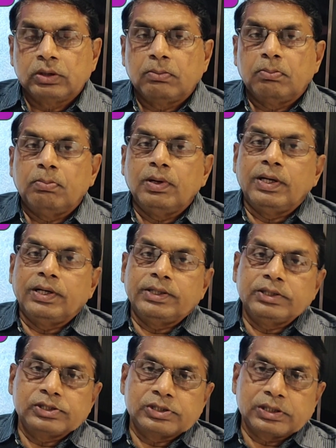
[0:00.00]
Blood
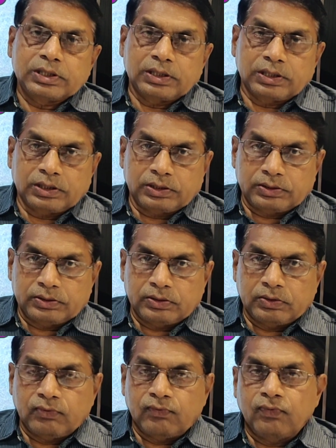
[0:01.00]
is a
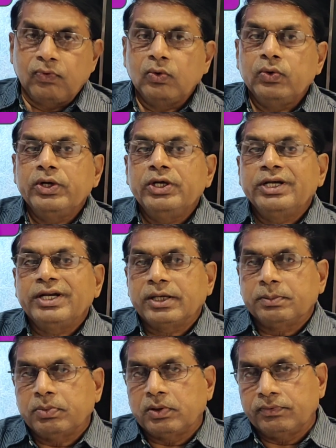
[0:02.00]
fluid
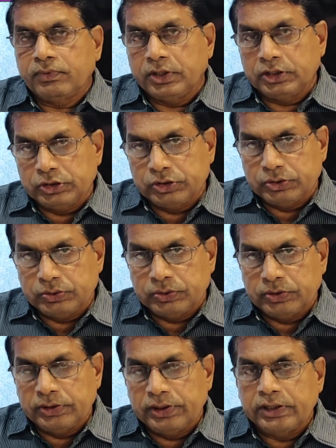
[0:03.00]
type of tissue.
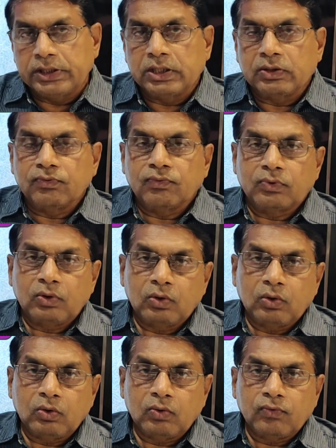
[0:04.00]
It can
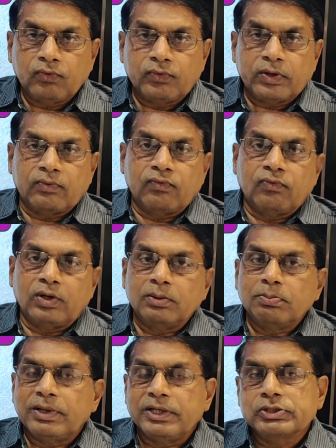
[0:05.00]
flow from one
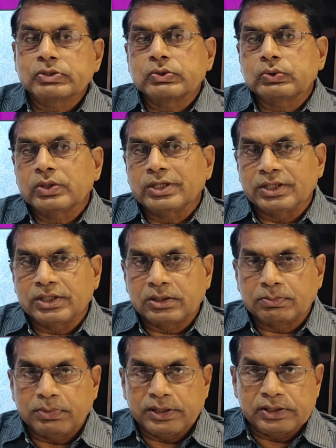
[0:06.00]
place to another
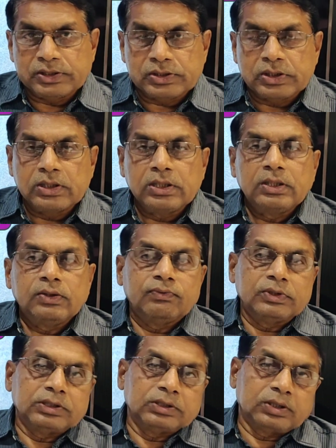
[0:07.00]
place
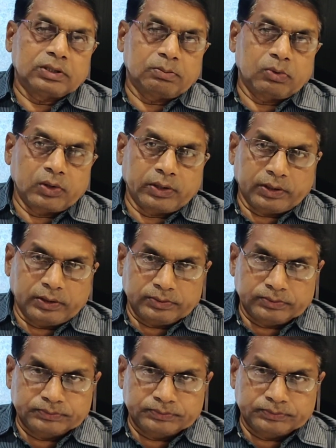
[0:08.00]
within the body.